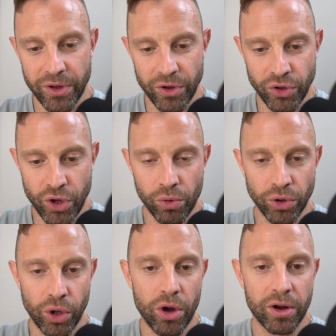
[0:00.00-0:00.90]
don't
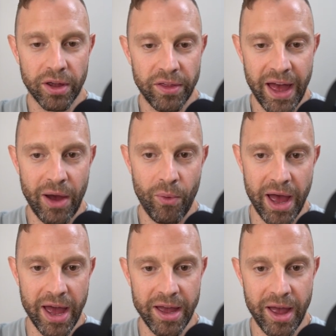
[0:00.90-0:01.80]
look that
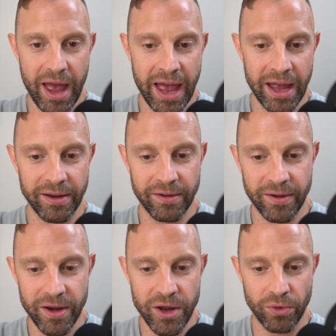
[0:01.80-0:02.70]
way and,
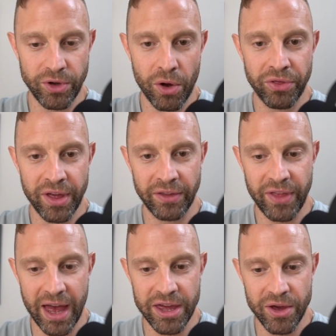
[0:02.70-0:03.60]
don't think
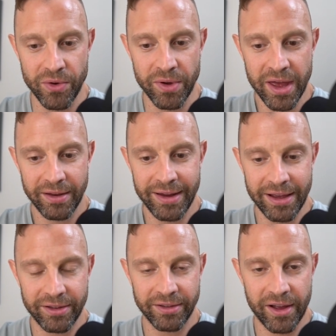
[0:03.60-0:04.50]
that you
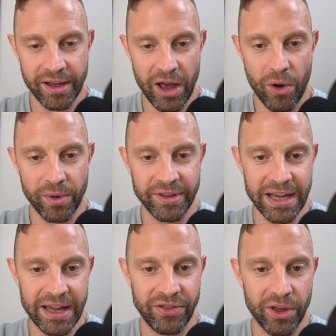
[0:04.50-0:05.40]
necessarily always
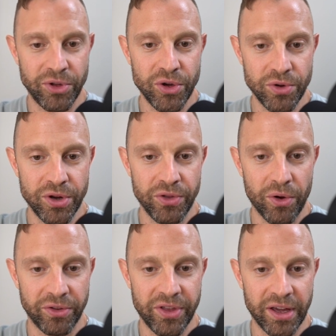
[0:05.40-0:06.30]
need them to do
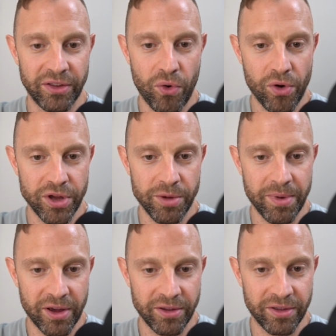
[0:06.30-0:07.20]
those things for you
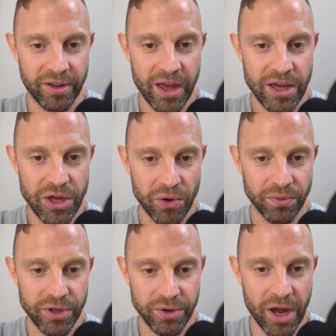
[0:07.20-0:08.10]
because,
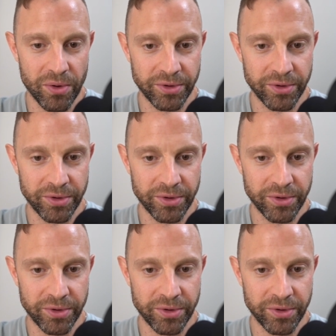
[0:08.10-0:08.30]
you don't.